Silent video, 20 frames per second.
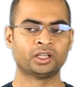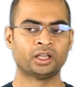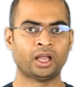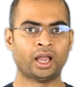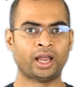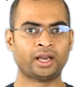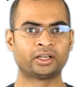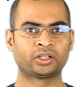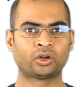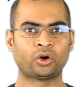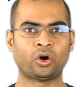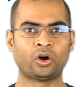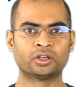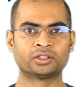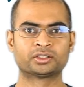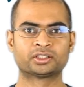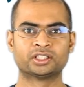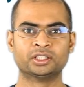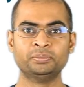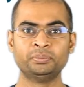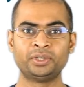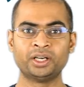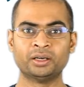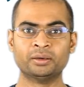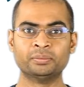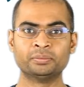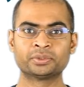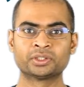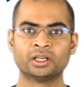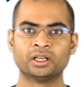and causes
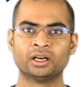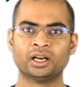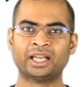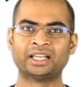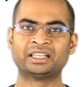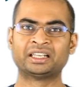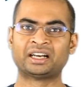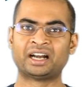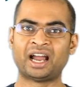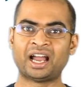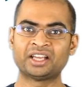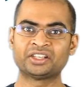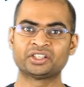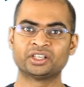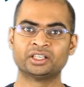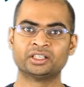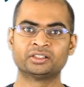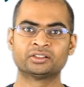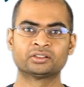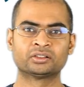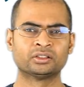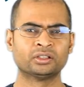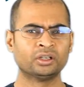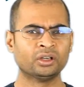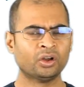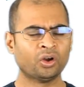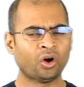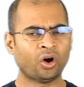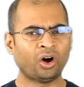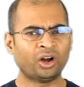symptoms like rashes
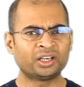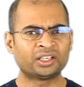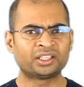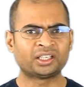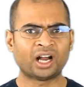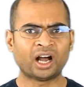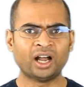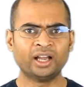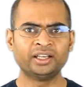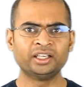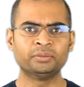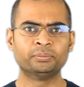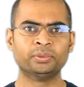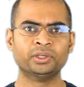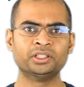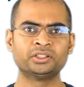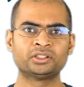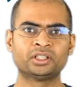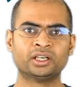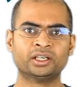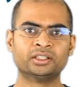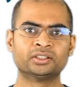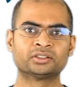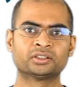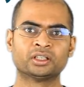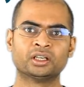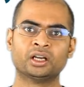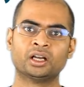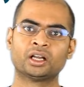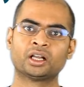or tiny blisters
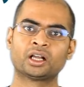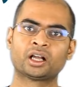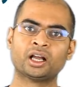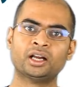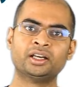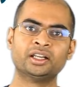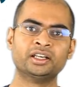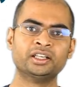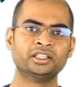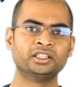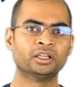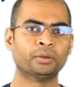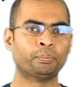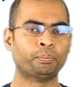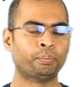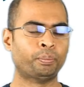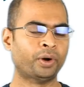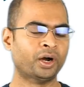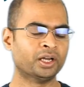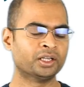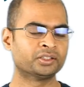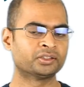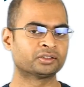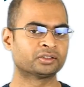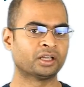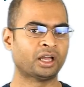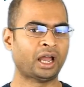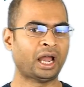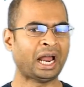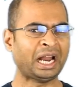containing the pus
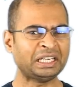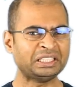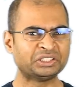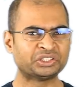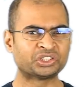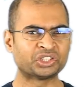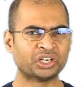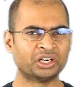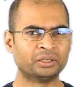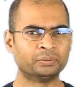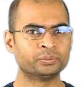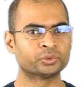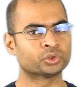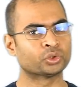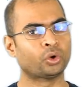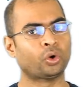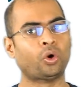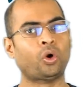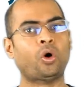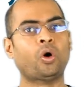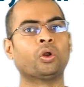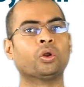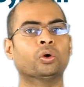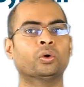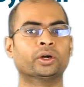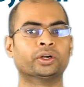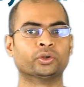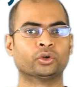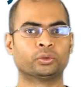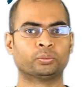and germs all
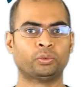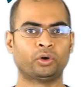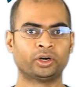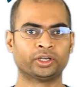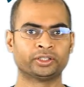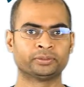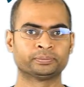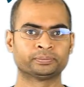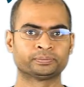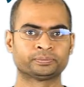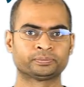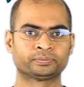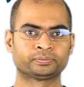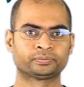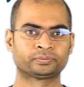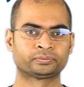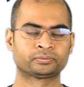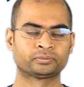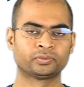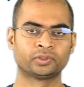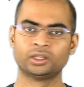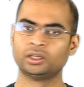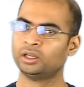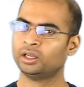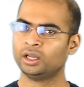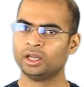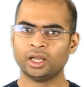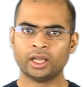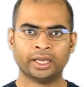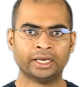over your body.
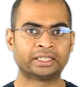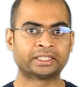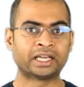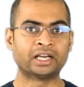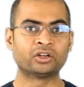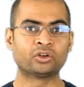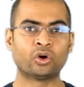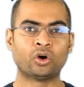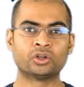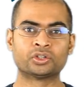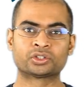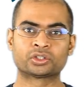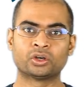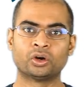It can cause